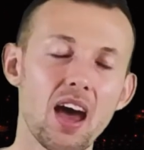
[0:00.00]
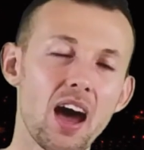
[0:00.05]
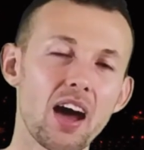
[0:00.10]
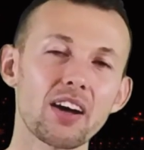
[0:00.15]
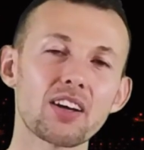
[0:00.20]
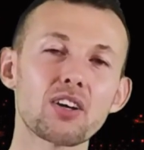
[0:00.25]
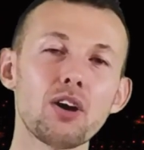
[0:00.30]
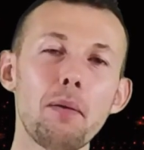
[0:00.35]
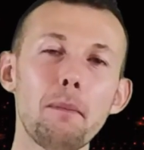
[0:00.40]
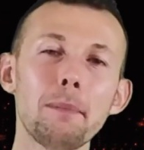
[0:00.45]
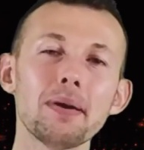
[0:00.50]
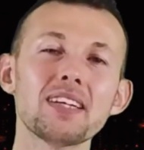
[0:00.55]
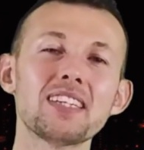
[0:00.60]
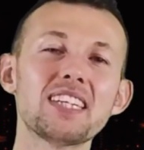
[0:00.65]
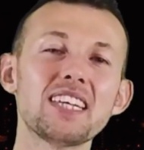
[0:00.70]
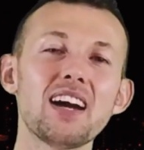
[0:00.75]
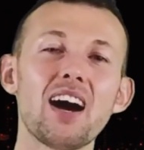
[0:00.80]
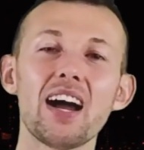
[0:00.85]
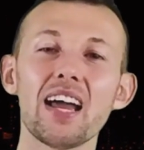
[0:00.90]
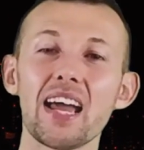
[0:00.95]
A
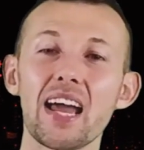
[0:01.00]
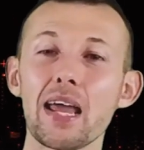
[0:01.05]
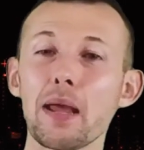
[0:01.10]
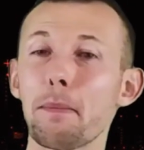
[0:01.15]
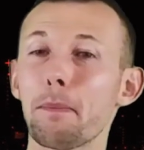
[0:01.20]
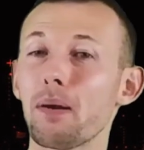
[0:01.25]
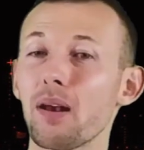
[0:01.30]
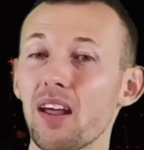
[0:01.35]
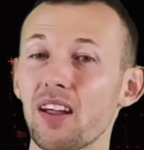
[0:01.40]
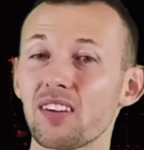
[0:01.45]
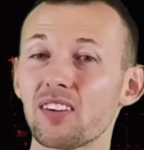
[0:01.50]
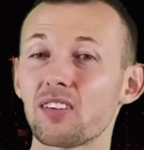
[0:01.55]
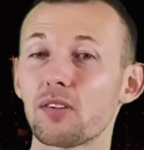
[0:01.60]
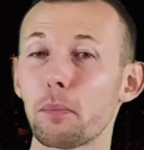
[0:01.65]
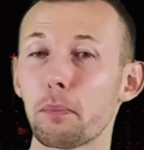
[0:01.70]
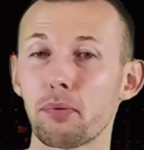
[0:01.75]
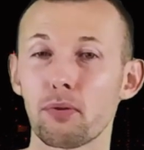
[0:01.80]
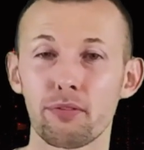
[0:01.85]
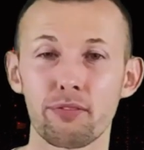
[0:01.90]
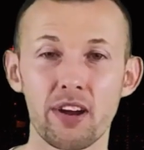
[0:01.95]
CompTIA+ Plus
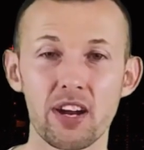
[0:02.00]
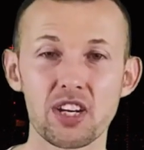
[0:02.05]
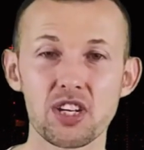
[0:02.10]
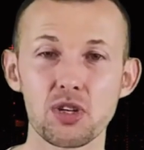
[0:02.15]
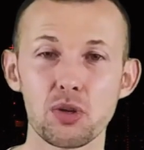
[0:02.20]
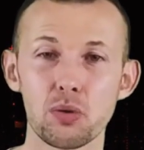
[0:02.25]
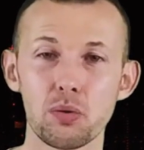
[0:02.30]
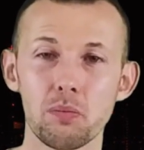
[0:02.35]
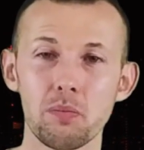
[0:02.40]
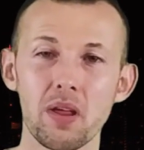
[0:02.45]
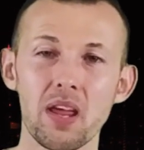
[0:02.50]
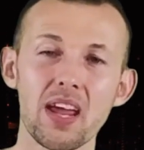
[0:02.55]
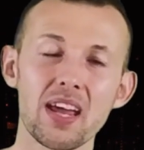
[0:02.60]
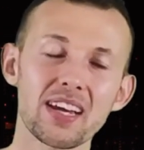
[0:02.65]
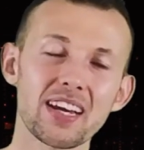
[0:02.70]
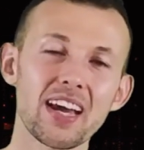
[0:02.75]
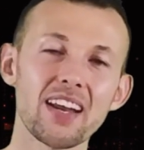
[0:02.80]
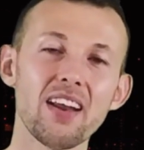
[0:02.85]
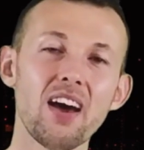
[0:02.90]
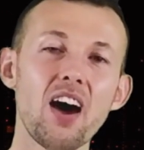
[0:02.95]
professional
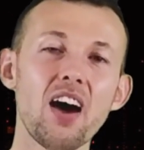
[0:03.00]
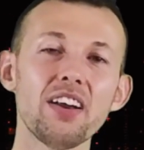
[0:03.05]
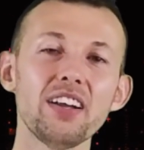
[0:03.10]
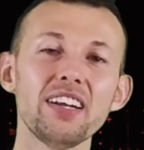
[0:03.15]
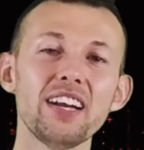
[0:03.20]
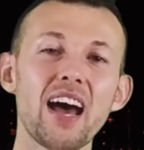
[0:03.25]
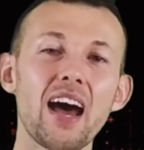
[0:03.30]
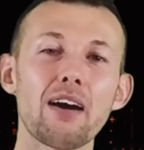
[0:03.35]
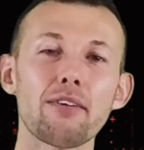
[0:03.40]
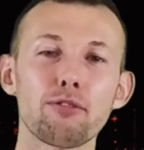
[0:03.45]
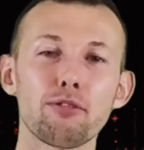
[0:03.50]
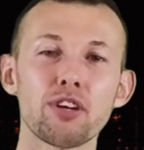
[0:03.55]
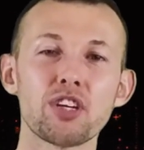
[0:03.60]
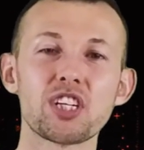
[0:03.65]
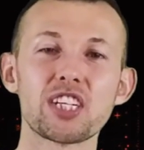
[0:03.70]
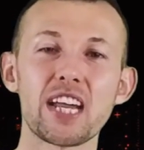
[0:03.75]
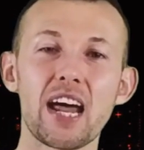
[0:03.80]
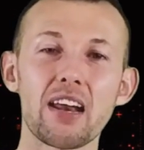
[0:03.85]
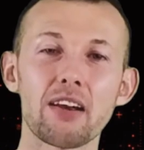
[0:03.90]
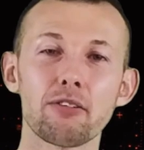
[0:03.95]
can earn an average
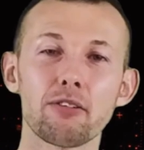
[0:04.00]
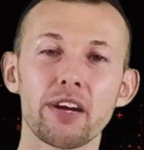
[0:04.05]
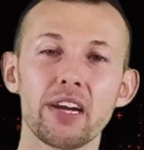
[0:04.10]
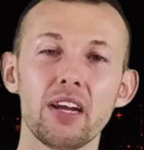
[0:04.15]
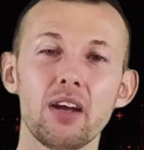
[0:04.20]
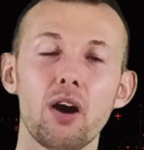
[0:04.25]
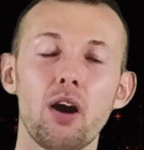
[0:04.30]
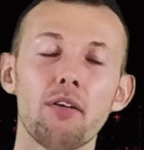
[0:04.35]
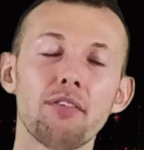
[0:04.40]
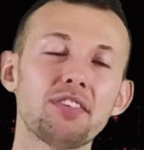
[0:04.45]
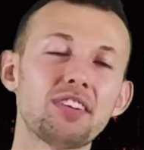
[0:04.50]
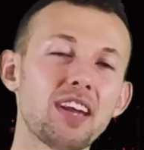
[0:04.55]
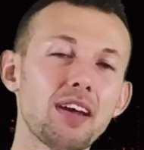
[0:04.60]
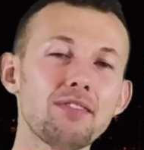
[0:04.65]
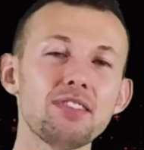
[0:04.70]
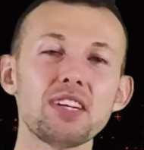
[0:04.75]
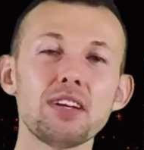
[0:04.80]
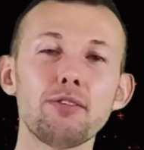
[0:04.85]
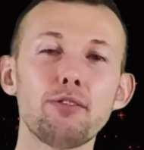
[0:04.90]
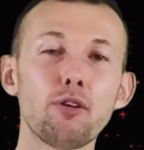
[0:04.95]
salary of
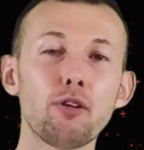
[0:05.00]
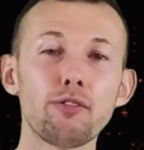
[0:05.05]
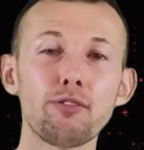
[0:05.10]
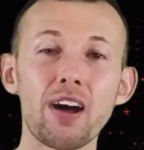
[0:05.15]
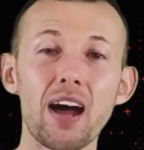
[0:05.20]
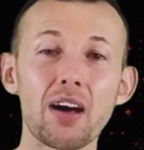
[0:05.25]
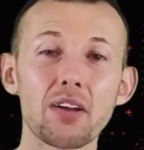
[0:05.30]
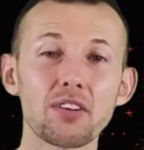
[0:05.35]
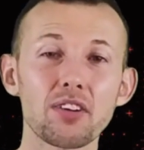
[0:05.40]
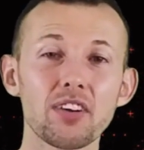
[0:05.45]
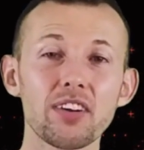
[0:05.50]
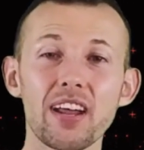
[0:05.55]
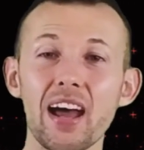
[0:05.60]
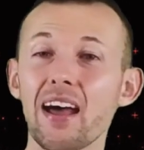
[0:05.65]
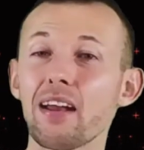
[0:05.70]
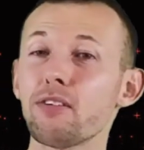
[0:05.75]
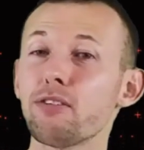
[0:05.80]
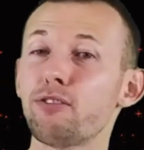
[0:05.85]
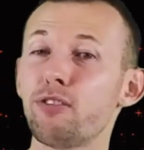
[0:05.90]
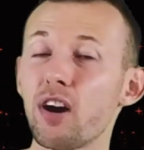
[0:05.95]

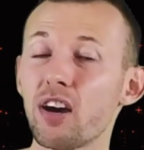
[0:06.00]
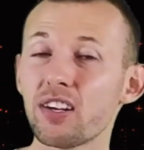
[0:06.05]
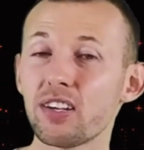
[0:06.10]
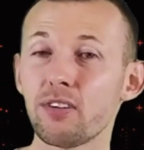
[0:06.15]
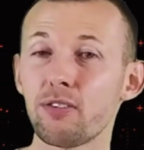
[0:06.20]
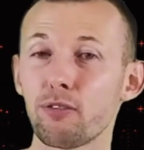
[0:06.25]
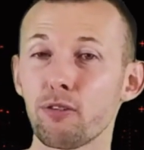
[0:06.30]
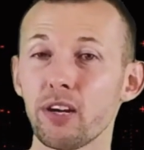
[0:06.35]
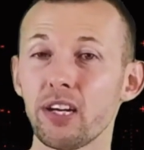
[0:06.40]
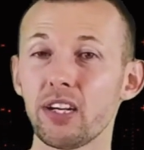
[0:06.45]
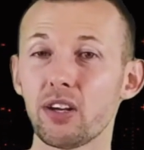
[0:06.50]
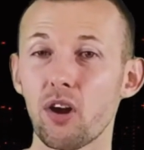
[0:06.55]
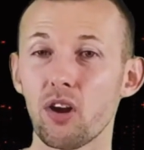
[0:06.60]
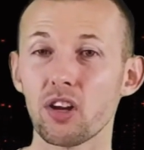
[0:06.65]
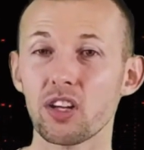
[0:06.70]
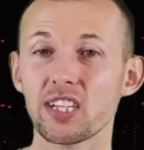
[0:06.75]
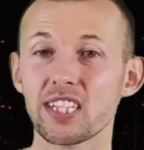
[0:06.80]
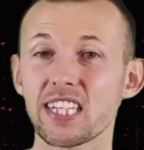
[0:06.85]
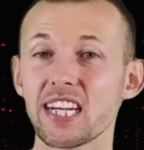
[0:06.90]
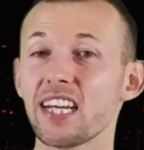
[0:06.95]

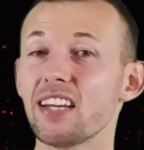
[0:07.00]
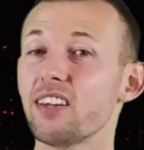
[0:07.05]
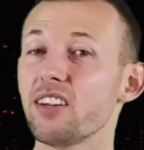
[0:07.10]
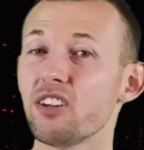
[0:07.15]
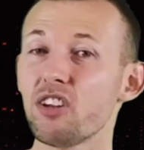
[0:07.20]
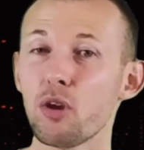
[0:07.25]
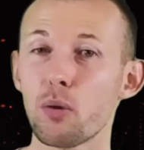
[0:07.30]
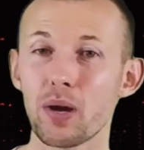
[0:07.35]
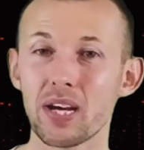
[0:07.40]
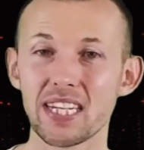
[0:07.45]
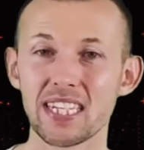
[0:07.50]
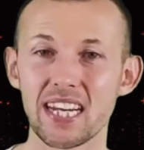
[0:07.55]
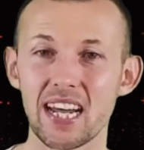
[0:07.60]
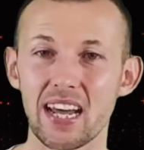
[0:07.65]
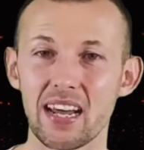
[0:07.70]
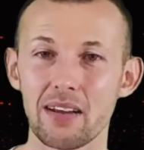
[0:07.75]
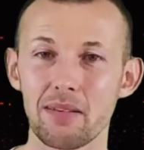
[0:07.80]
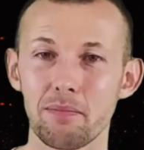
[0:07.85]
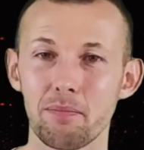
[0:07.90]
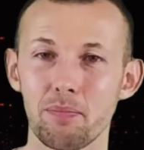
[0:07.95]
$74,033 in the
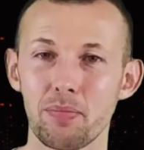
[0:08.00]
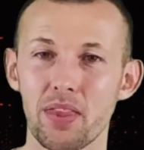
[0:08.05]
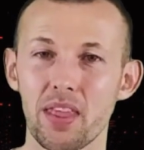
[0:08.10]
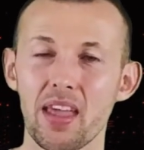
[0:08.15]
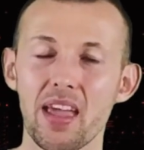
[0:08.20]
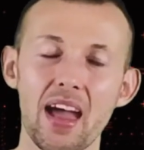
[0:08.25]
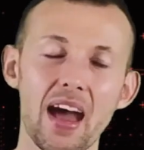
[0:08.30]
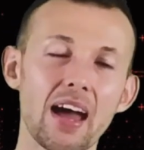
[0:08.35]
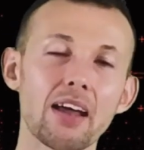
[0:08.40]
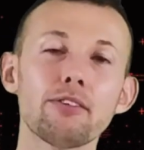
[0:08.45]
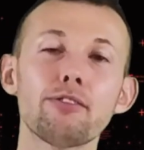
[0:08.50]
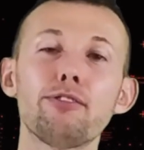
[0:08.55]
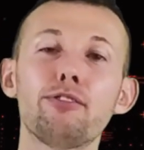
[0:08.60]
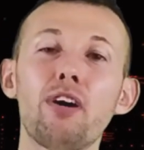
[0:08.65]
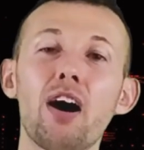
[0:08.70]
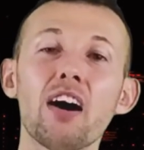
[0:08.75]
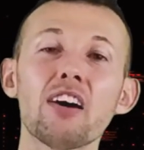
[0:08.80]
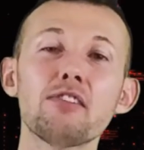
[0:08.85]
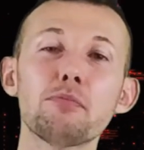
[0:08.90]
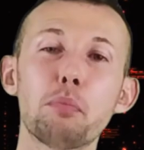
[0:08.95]
USA and
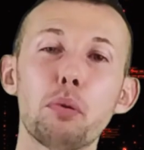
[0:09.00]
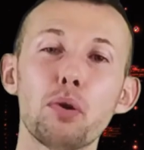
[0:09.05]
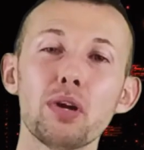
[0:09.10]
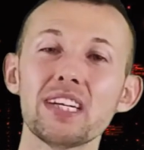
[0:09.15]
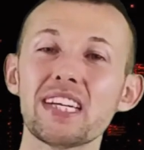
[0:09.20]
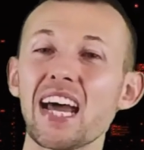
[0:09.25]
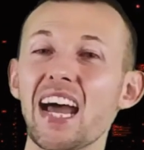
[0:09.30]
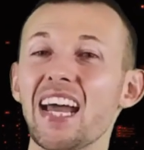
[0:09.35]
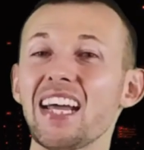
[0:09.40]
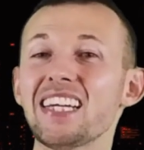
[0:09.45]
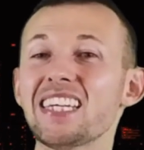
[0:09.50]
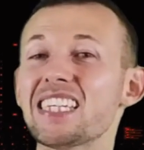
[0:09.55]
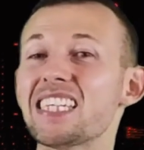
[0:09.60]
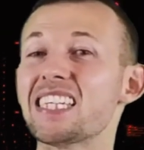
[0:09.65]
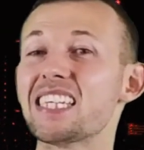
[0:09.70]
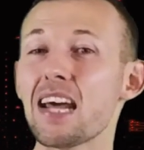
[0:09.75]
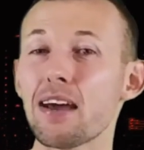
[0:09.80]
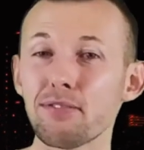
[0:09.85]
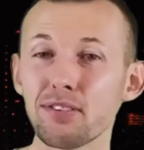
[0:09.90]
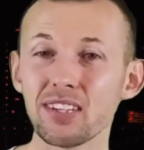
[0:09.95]

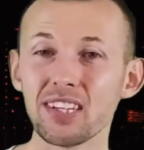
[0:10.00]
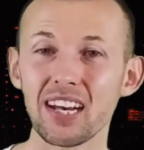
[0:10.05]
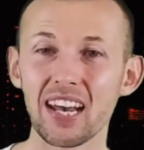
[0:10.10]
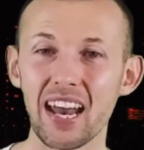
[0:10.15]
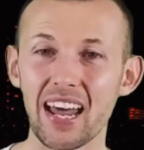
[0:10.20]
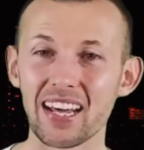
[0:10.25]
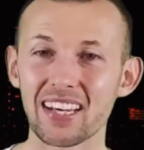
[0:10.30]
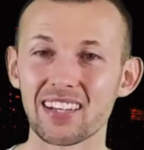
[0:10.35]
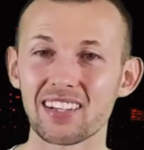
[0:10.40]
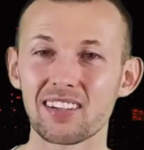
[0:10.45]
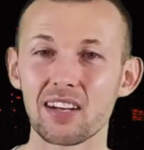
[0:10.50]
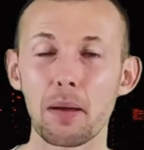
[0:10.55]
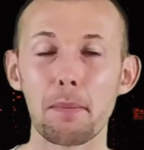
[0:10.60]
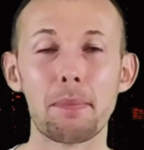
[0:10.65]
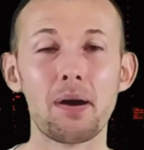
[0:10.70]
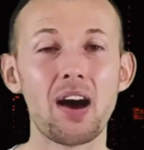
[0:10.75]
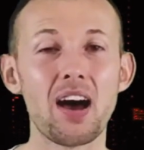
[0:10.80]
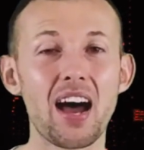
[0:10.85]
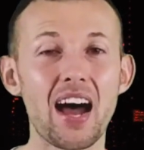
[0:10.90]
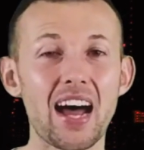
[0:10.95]
5.87 lakhs
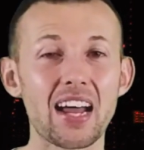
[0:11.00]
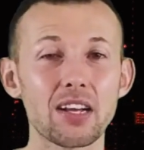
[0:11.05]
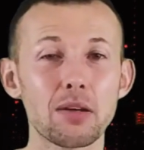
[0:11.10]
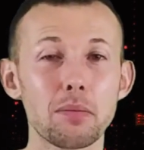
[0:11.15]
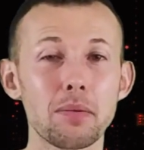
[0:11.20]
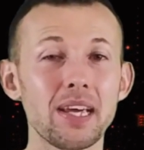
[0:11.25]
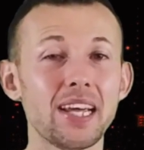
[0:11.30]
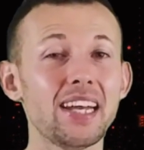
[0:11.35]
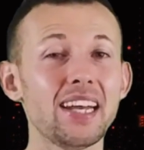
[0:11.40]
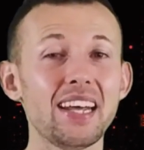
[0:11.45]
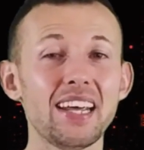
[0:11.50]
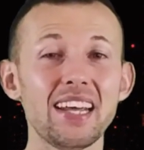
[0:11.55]
per annum in